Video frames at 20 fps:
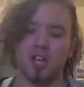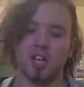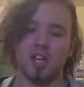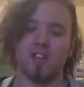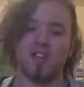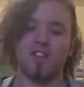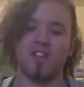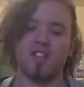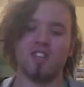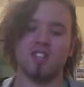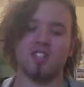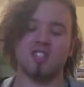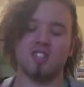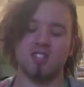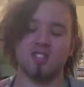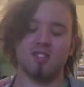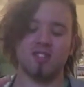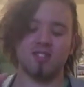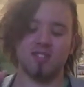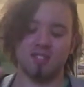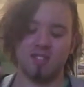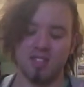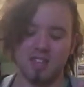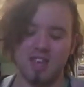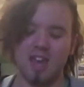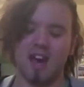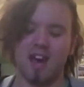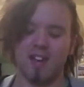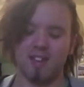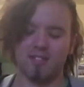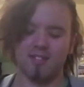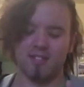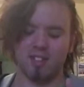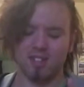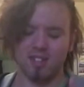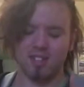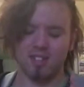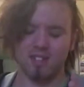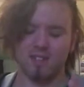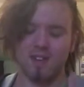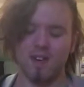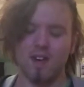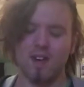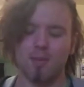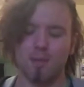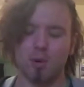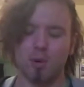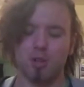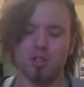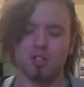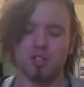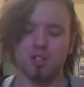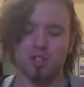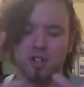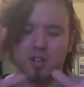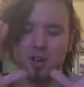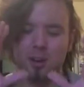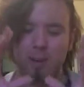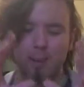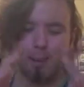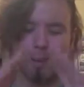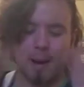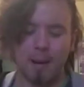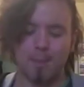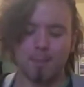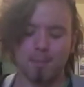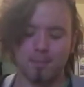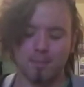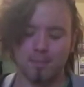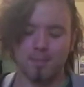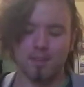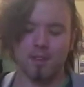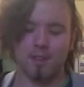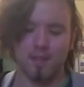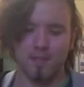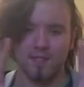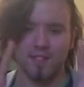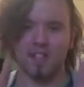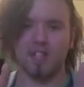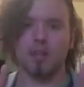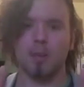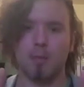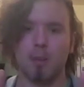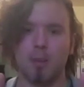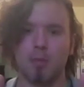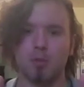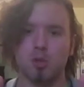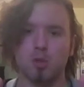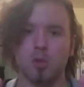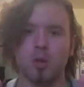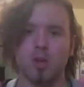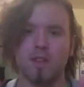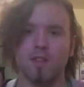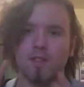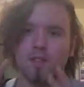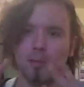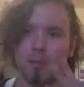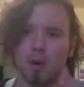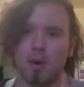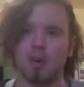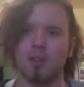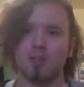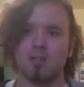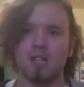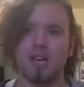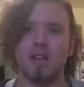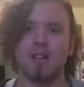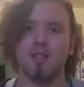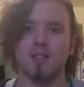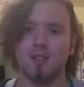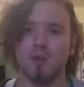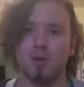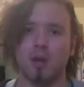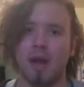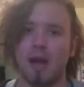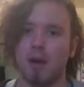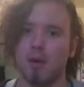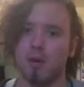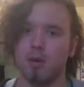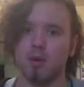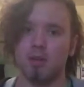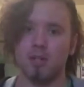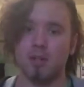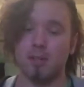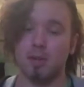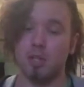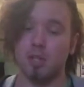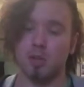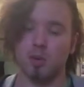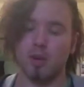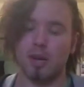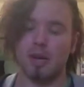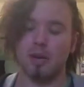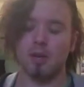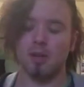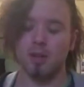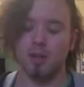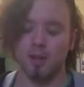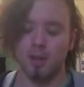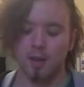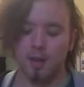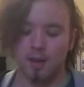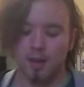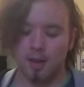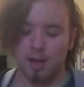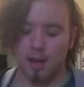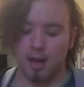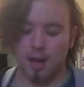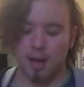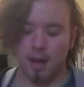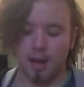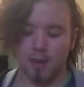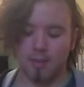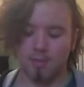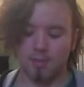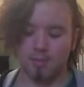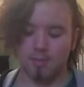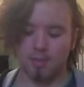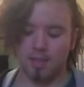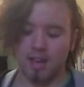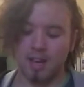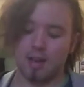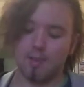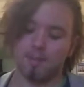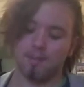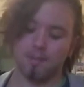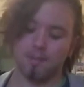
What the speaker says: this is very much bam, vanilla bomb sweet for about 10 minutes to an hour. Yeah.